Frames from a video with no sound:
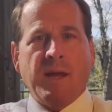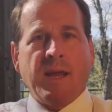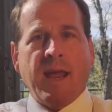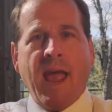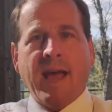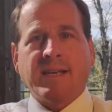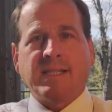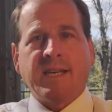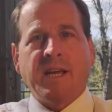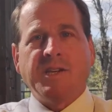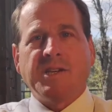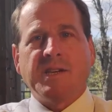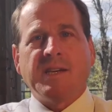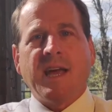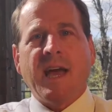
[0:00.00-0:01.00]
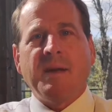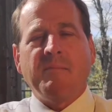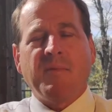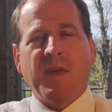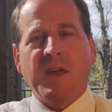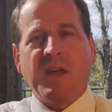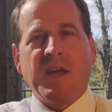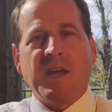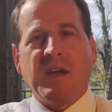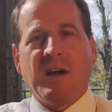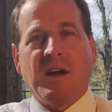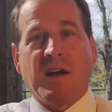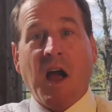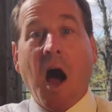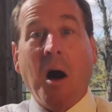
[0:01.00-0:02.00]
big gas station type thing,
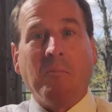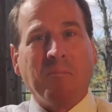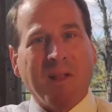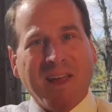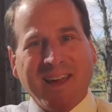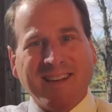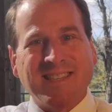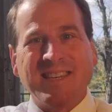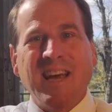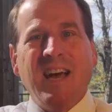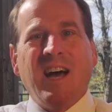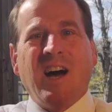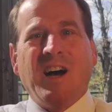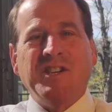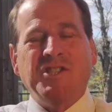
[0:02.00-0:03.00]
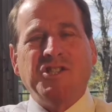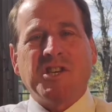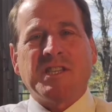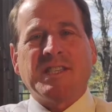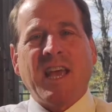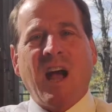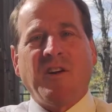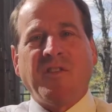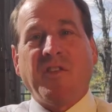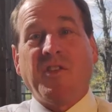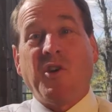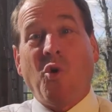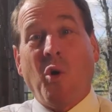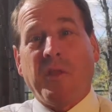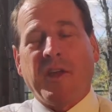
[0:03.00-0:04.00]
complex, just south of
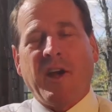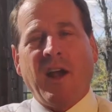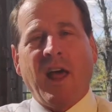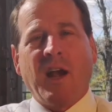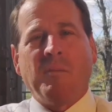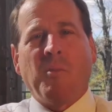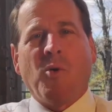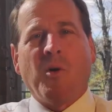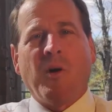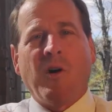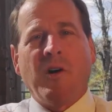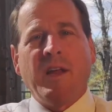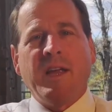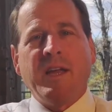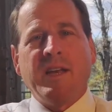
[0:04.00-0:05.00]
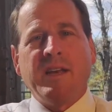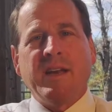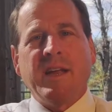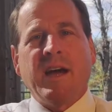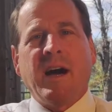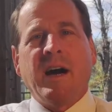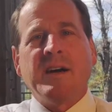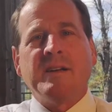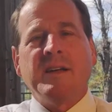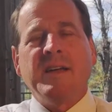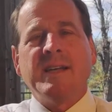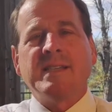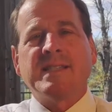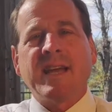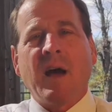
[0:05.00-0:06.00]
the North Carolina border
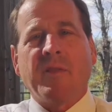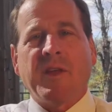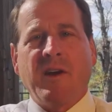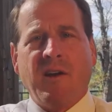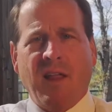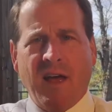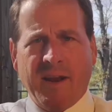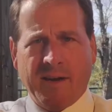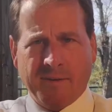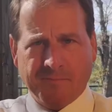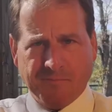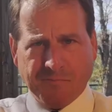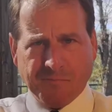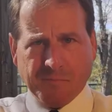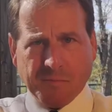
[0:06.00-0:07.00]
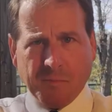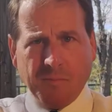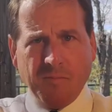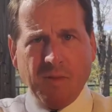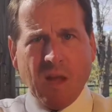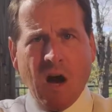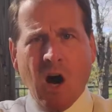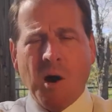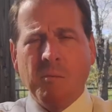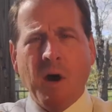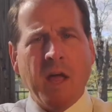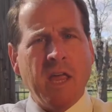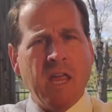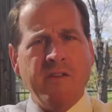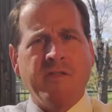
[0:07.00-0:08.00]
in South Carolina.
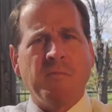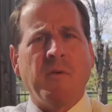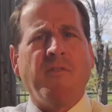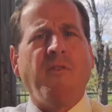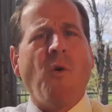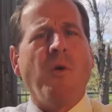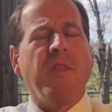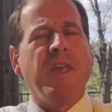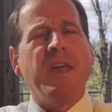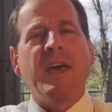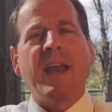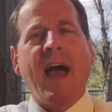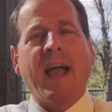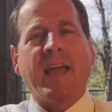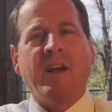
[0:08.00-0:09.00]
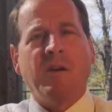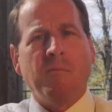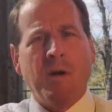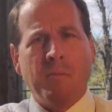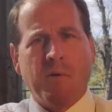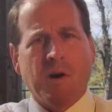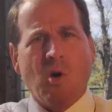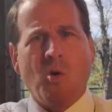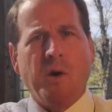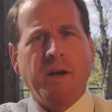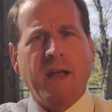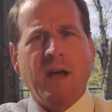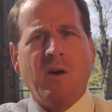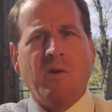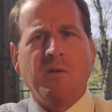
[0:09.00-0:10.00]
Even before then, I can remember
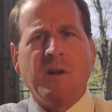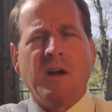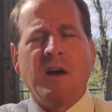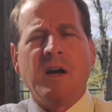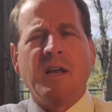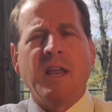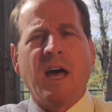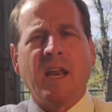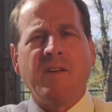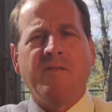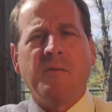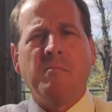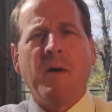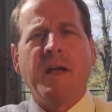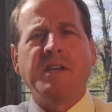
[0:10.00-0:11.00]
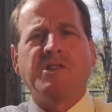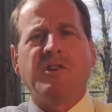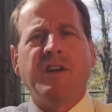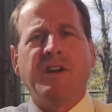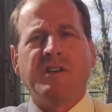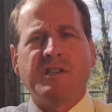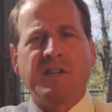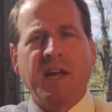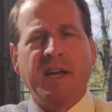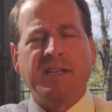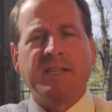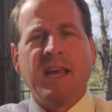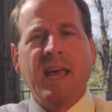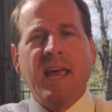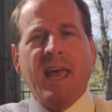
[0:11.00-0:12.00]
going down not even major
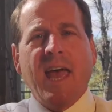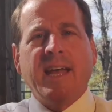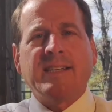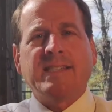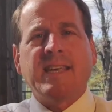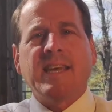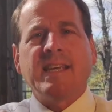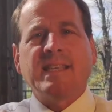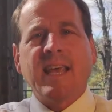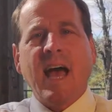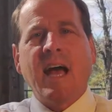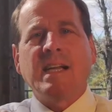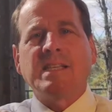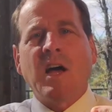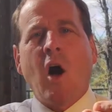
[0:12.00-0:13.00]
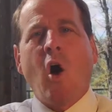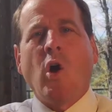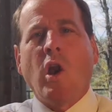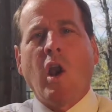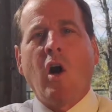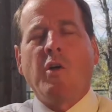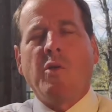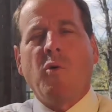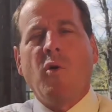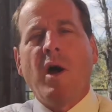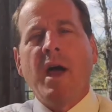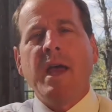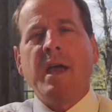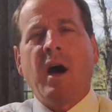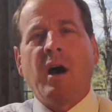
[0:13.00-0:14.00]
interstates and seeing signs all along the
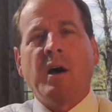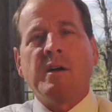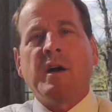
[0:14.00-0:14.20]
way